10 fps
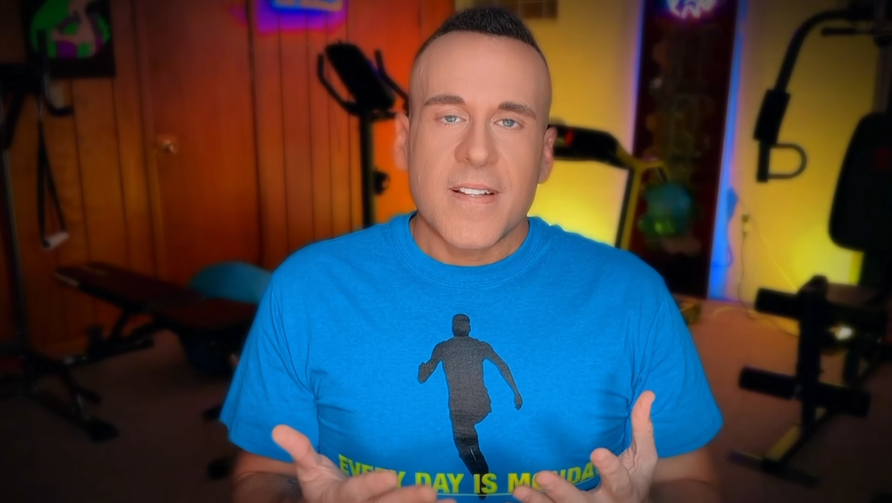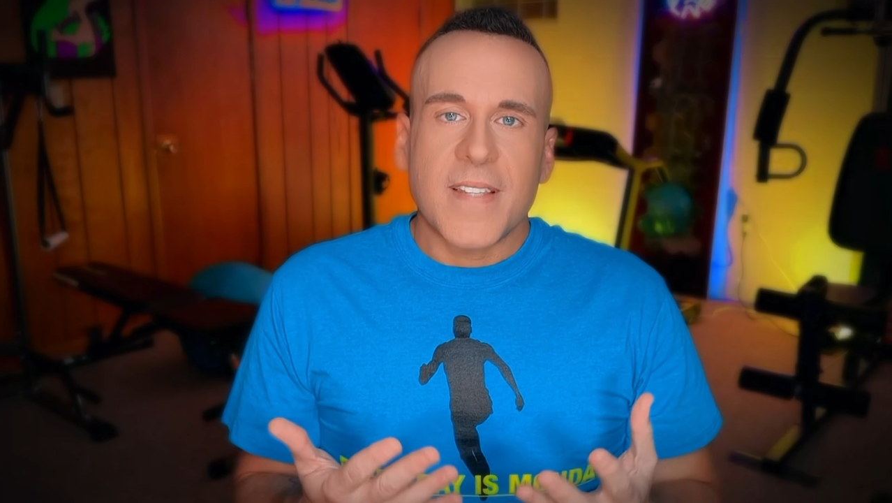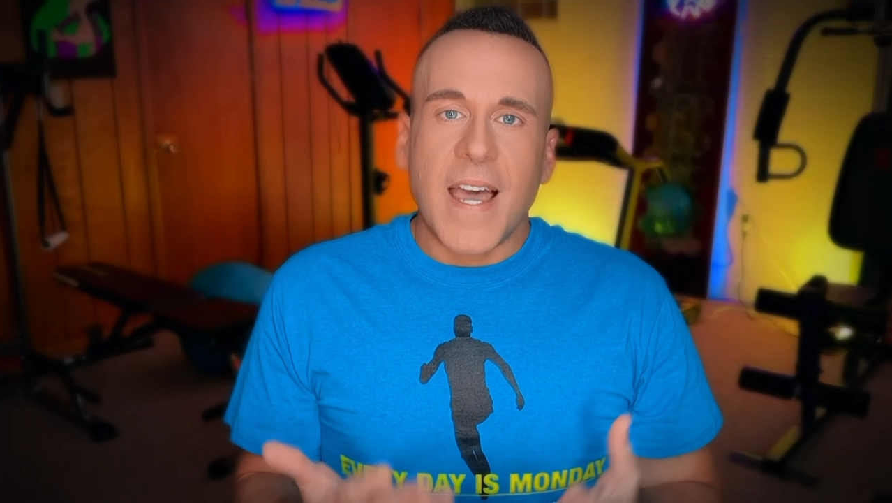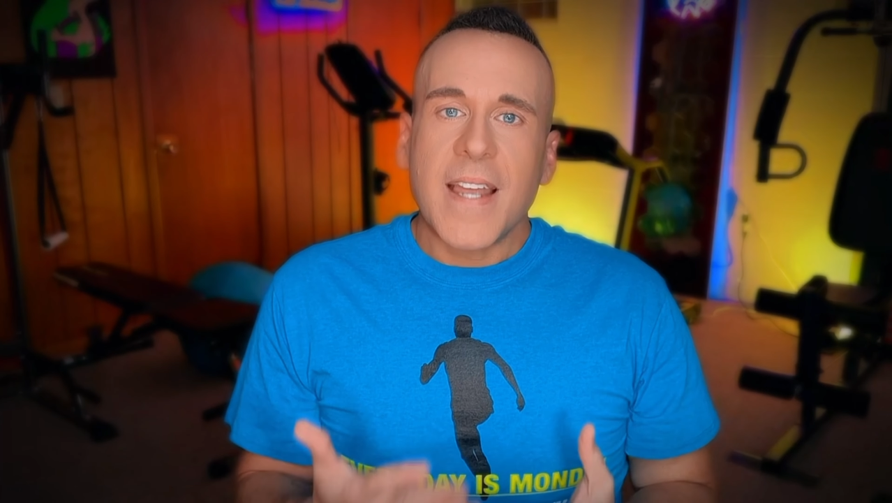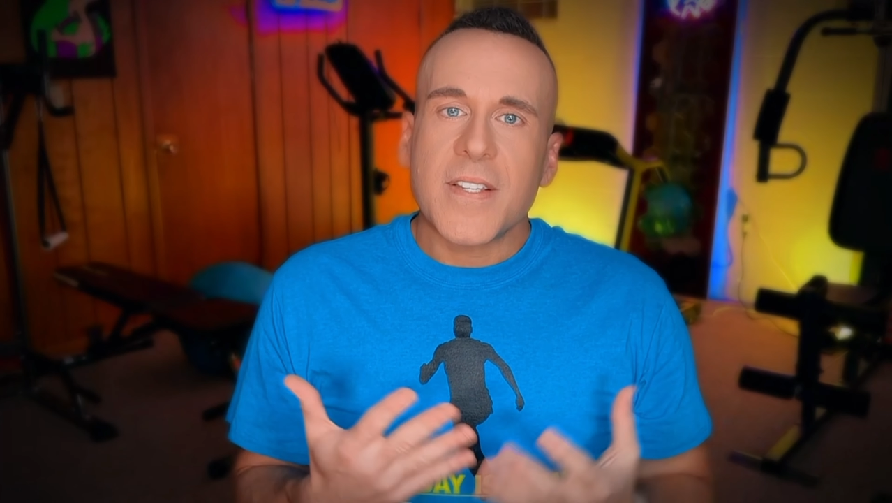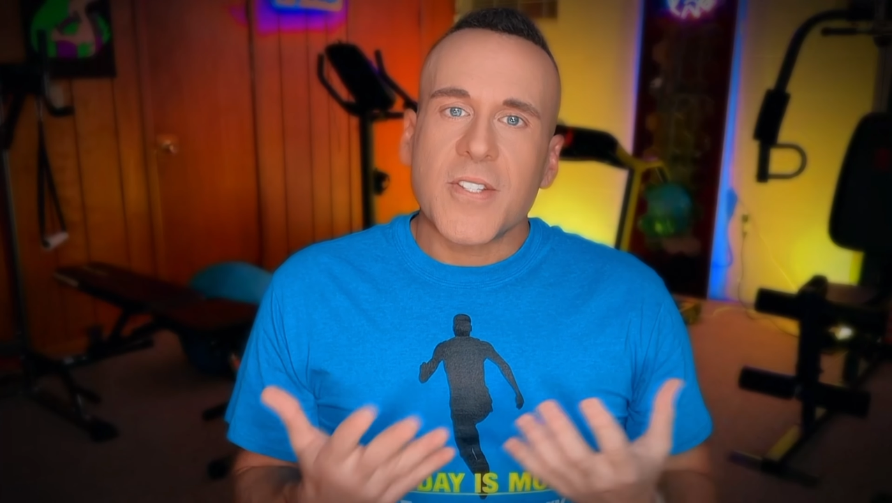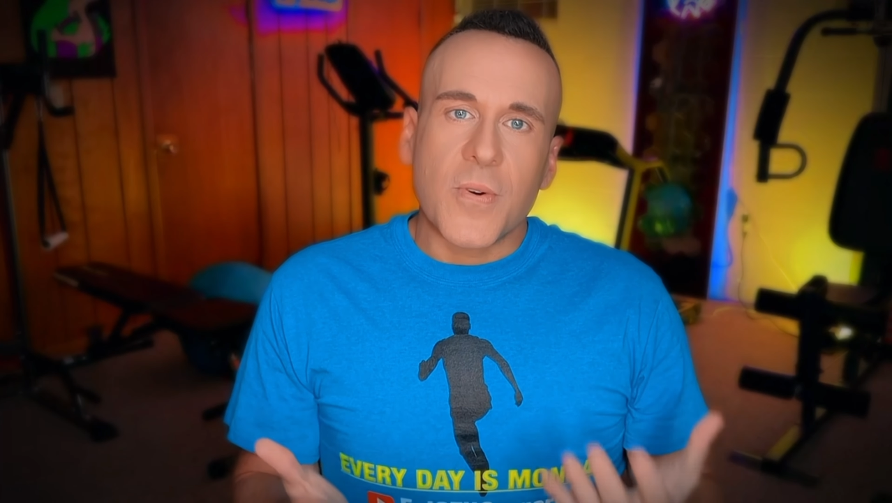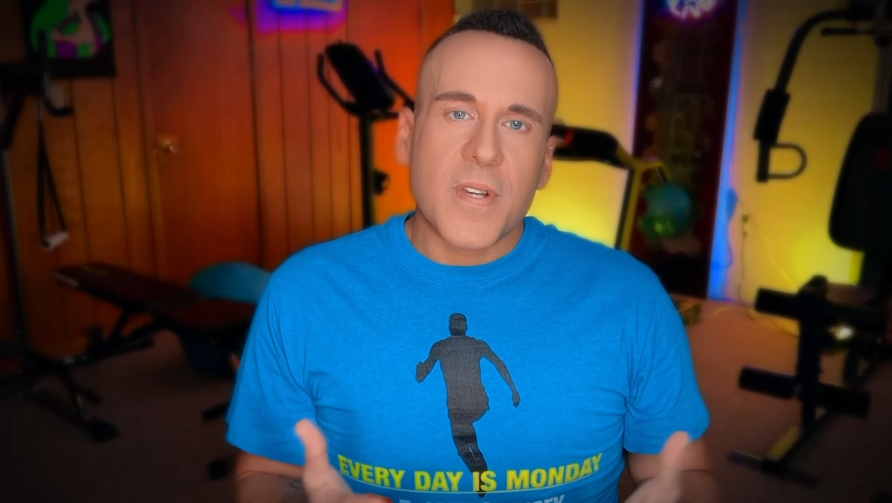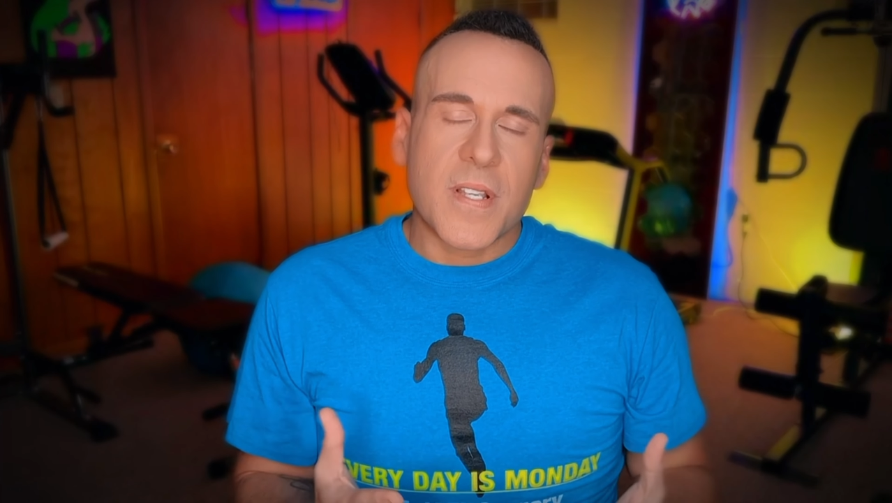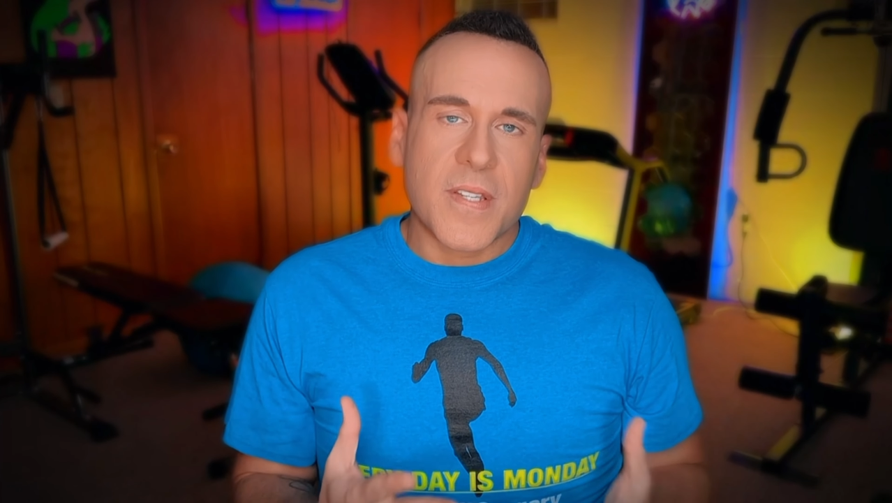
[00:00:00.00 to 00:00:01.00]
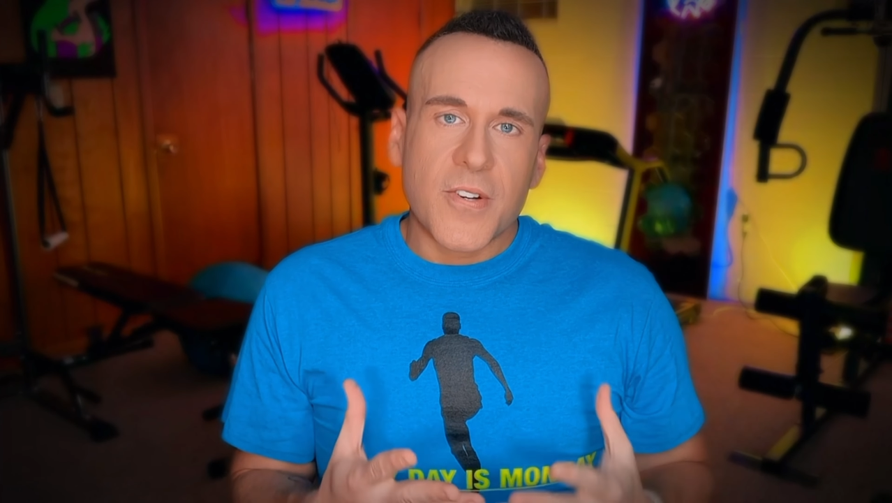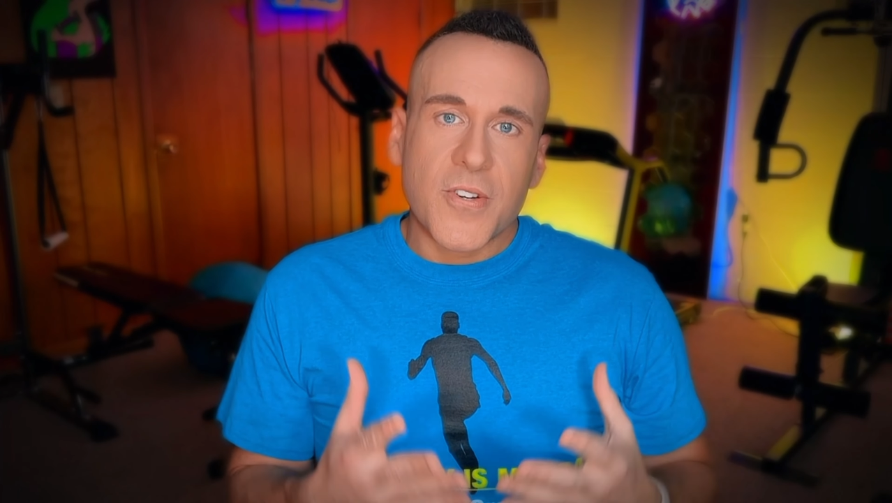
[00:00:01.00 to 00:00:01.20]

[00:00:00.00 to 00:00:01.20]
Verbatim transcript: Diets that don't consider